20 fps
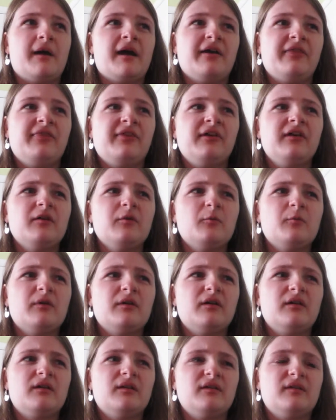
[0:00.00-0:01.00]
I think it
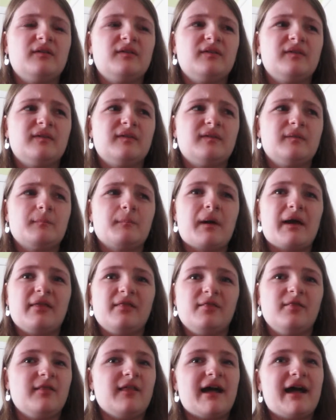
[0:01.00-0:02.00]
was
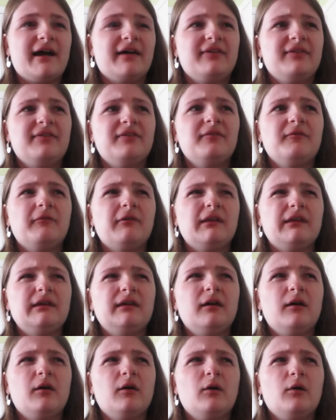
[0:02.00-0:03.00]
my last
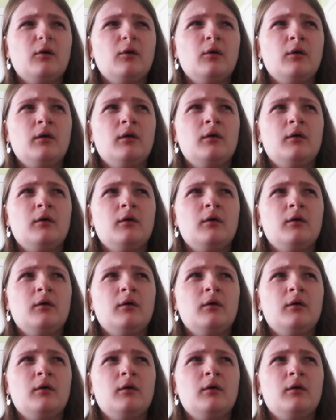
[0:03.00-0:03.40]
video